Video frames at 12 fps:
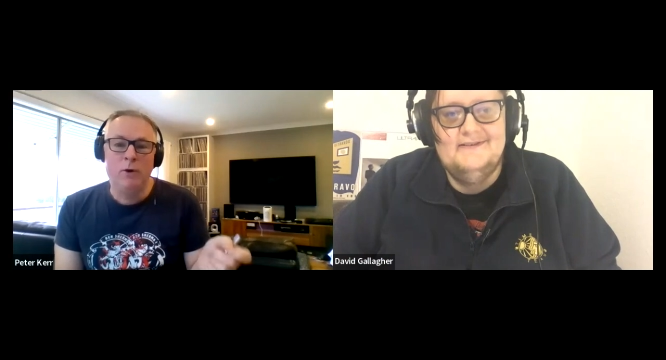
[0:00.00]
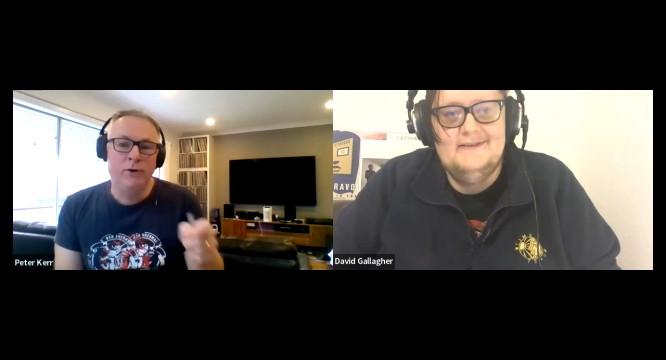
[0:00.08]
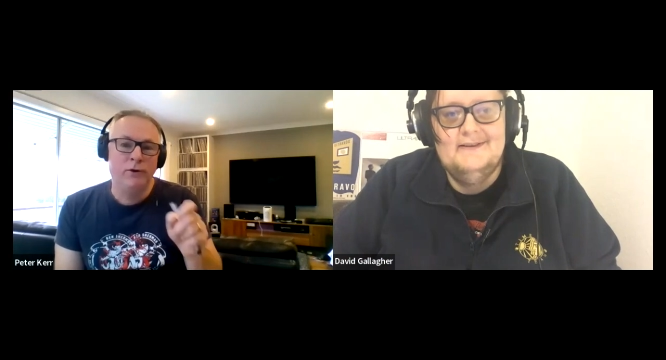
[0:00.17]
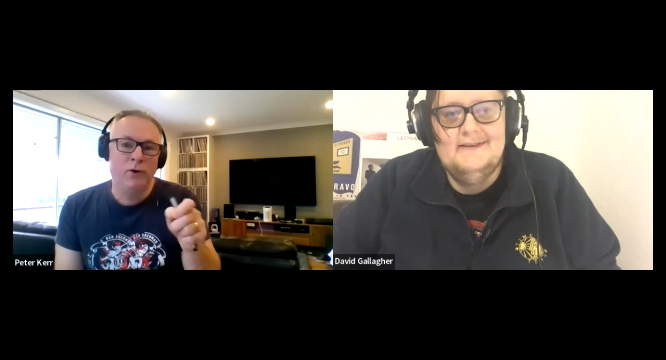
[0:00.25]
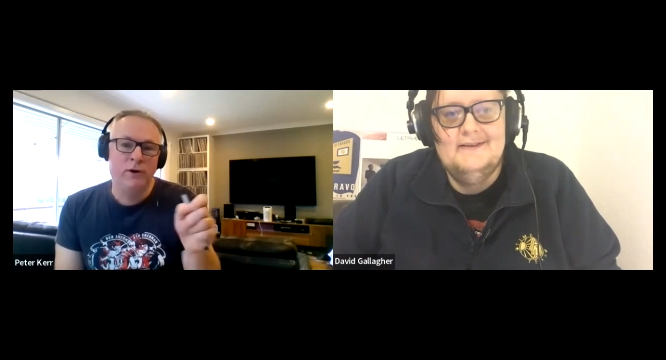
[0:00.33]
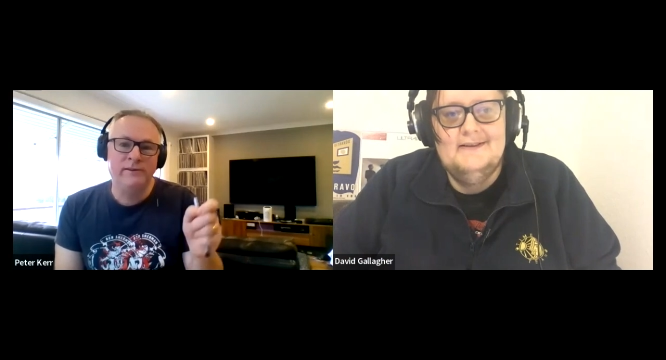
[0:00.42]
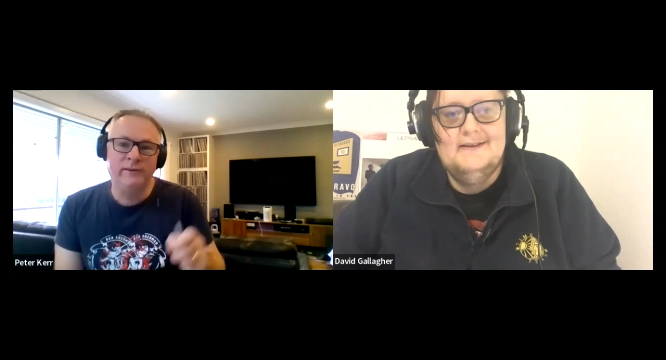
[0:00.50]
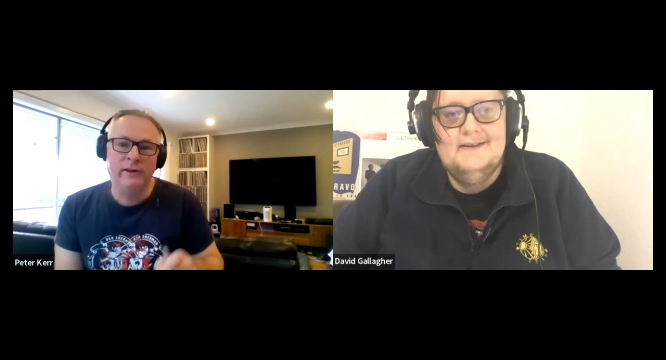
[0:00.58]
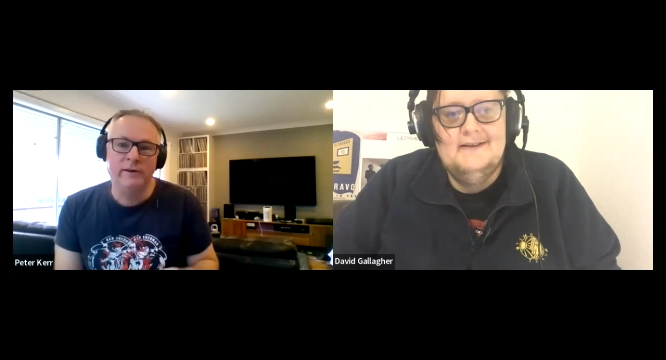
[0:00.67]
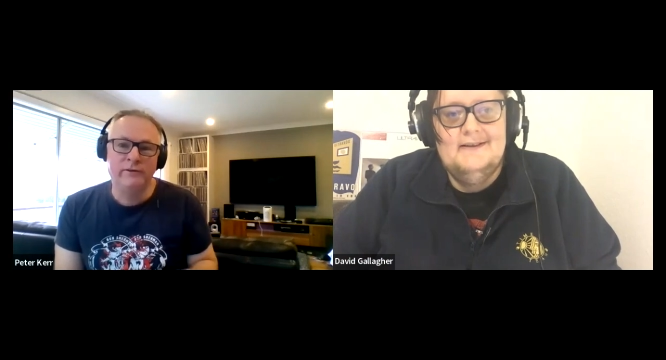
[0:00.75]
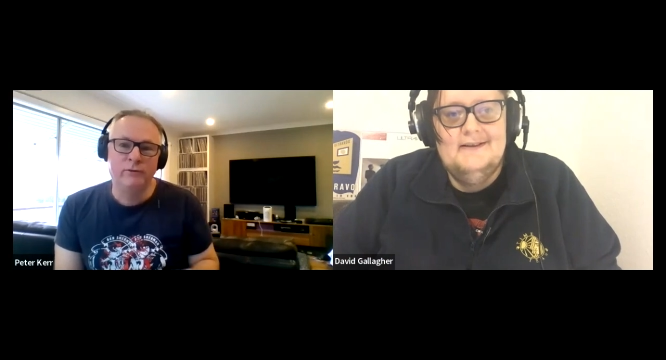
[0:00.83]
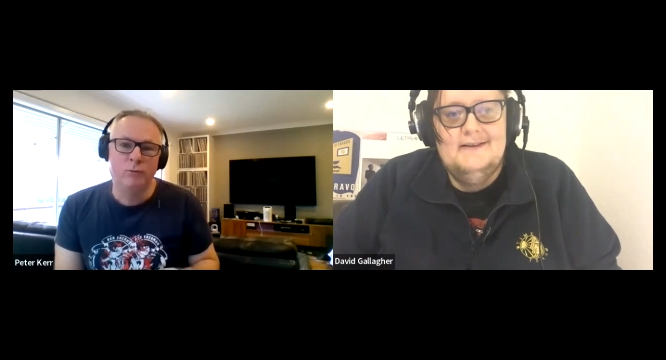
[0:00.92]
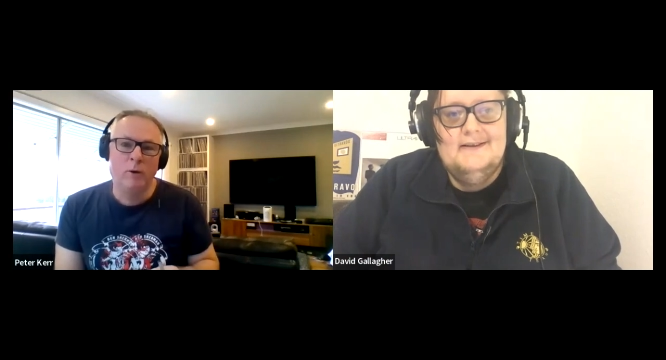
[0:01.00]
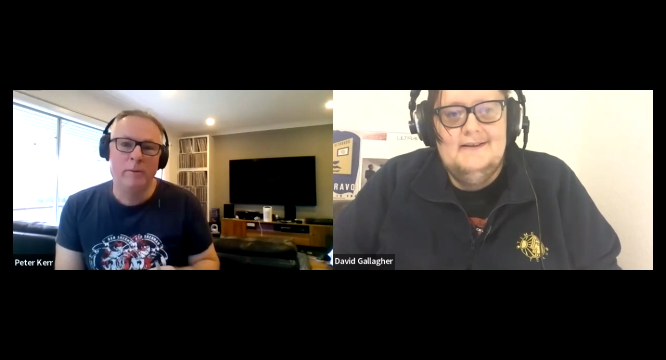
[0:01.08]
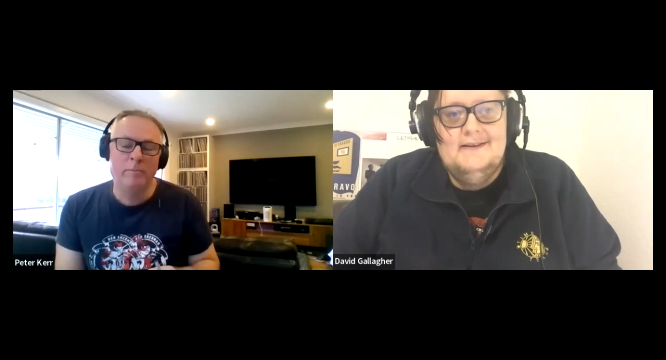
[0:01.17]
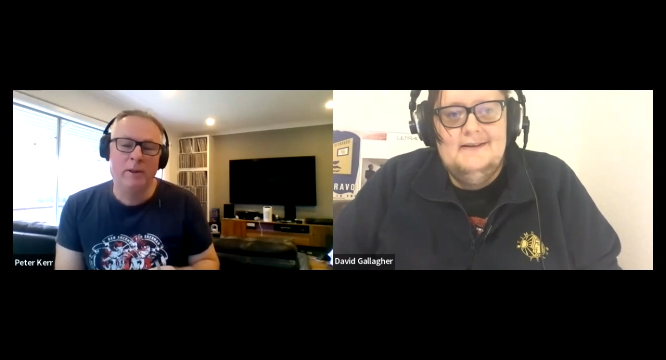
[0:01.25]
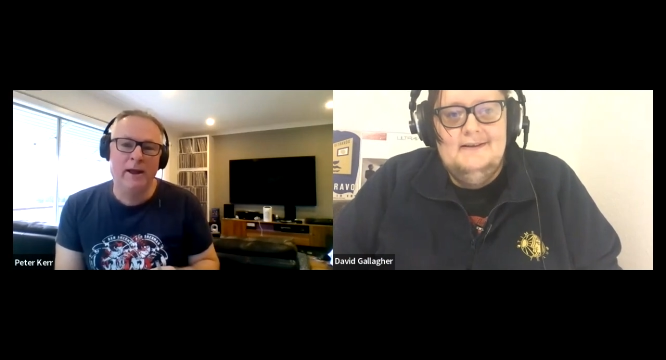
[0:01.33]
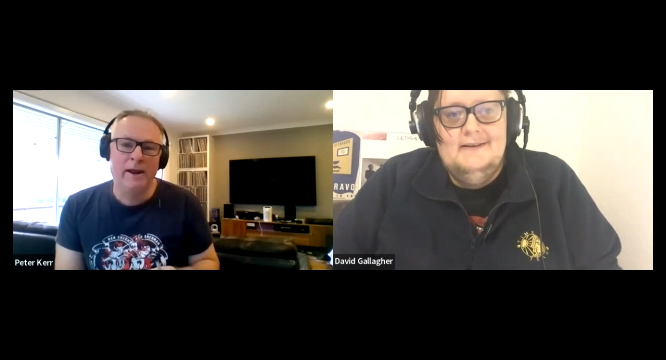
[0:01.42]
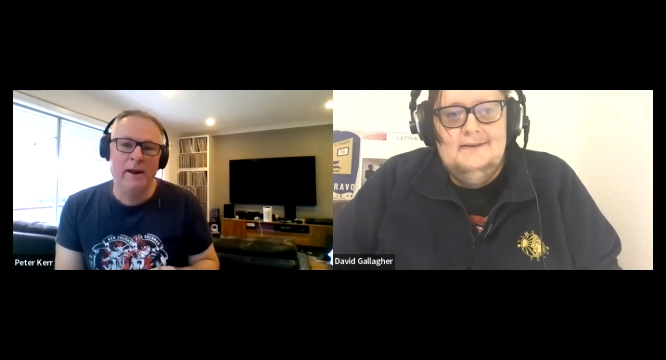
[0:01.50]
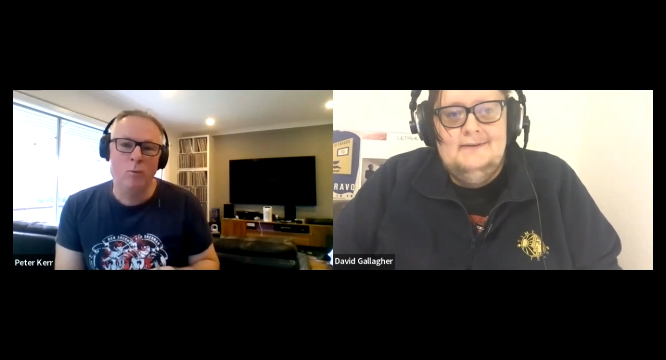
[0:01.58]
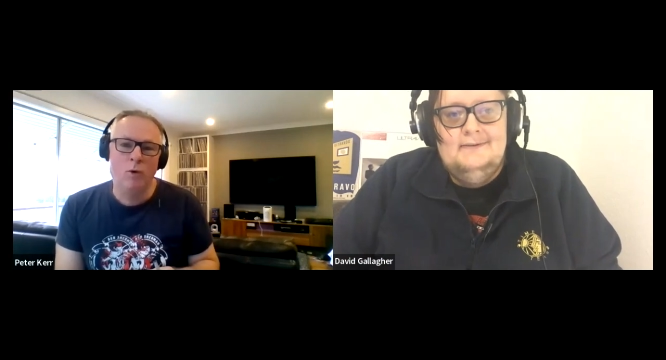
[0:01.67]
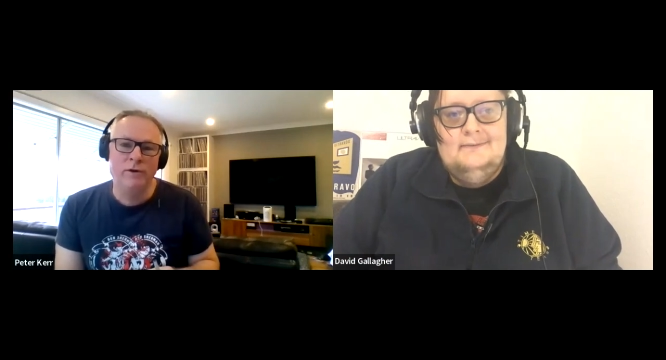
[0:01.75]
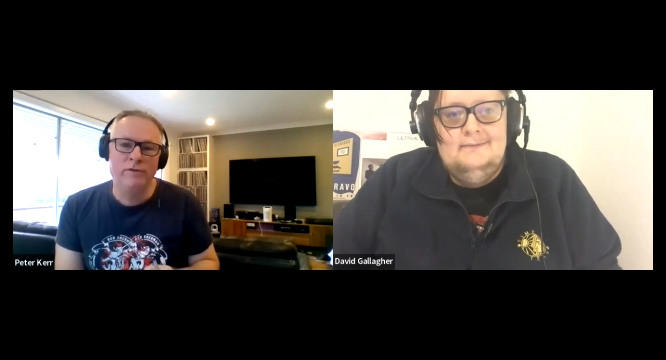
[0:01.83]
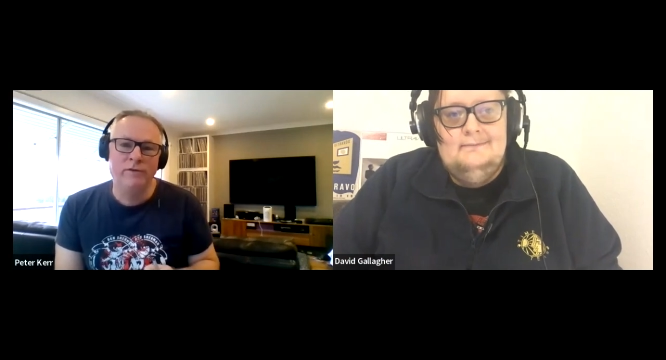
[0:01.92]
Speaker 1: he wrote a nice letter to Robert
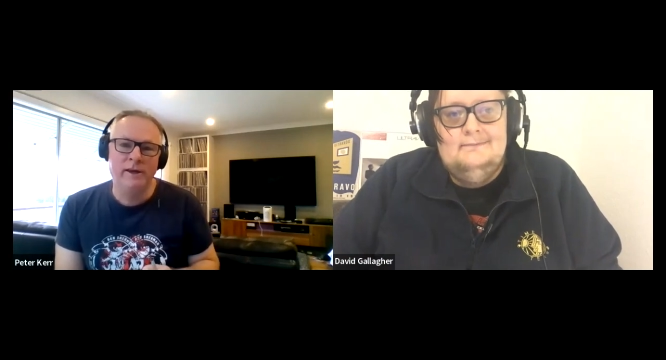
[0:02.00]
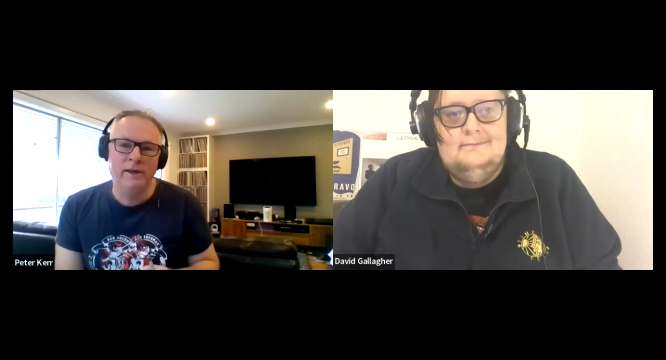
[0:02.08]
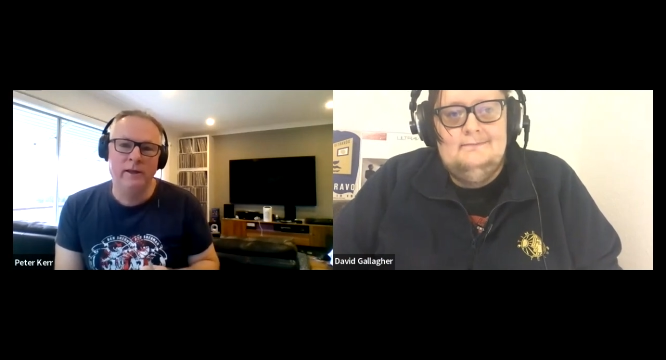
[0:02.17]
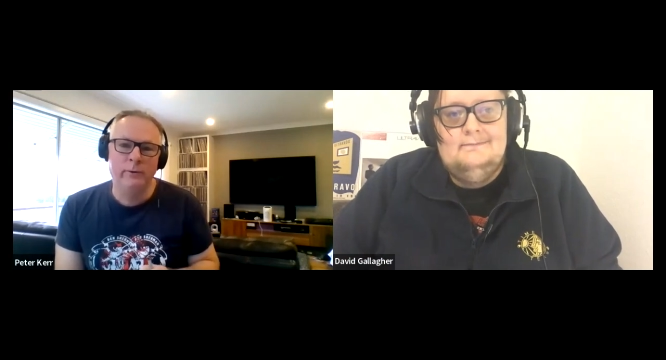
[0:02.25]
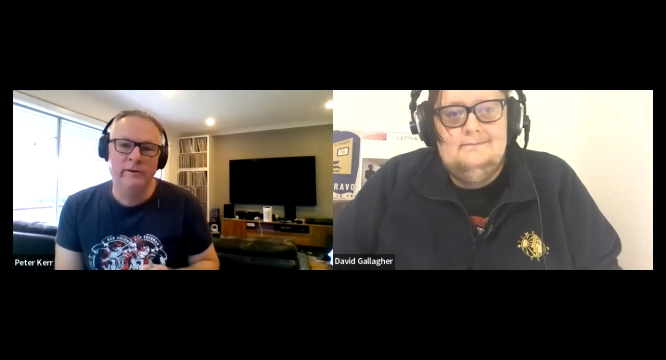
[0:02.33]
Plant and wanted the